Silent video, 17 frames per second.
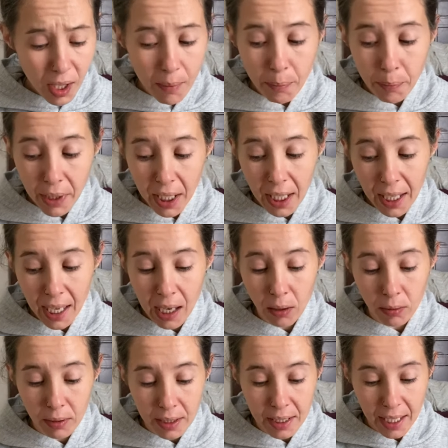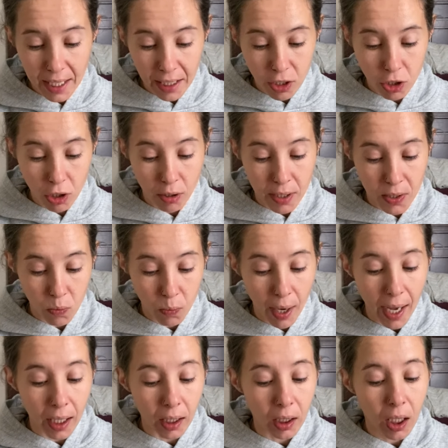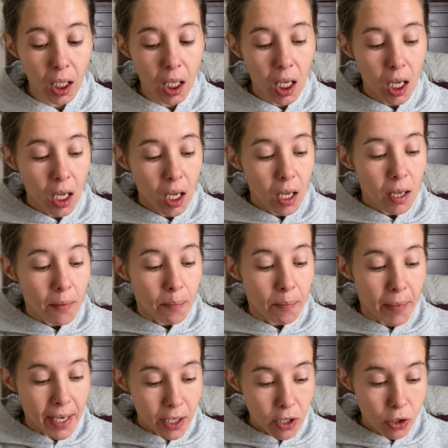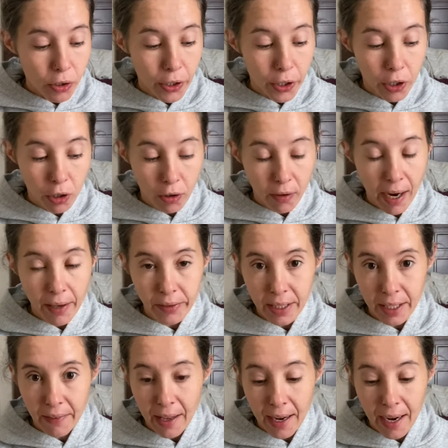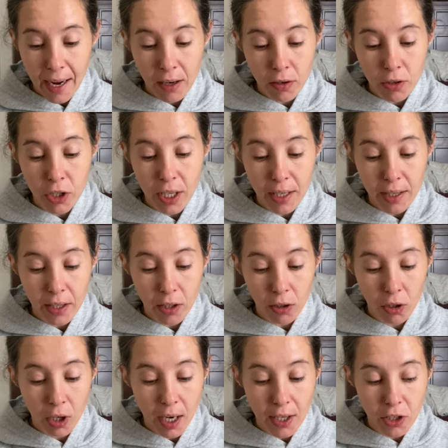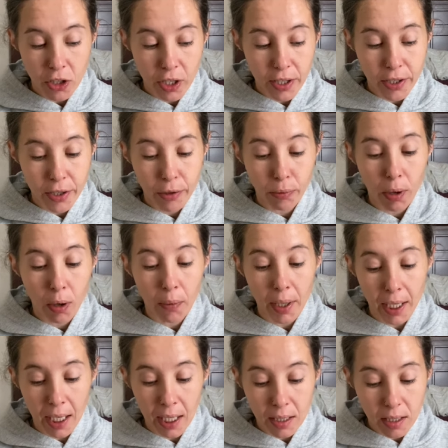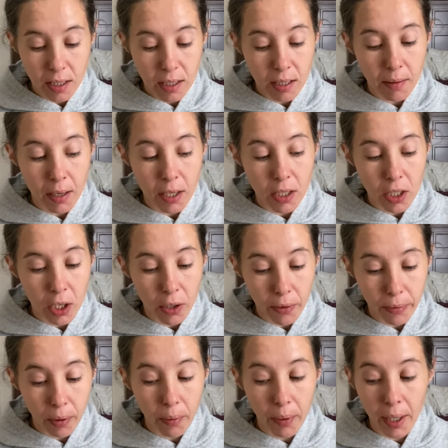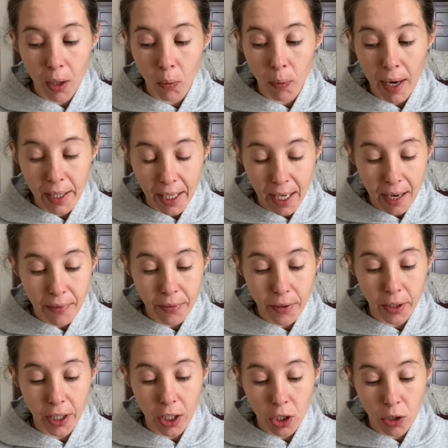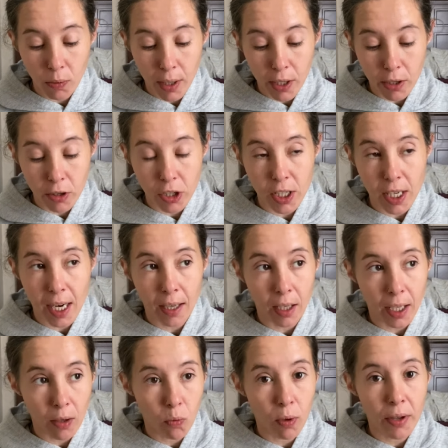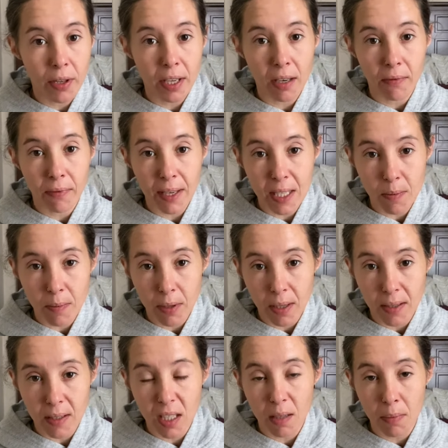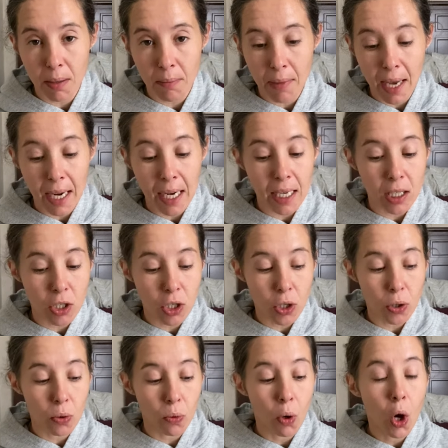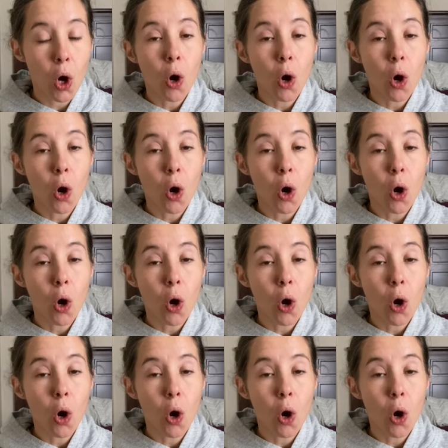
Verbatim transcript: being out in nature as well make sure that you're grounding that energy that you're not just throwing it to you know throwing it away like i feel like you understand like where the investment needs to be made into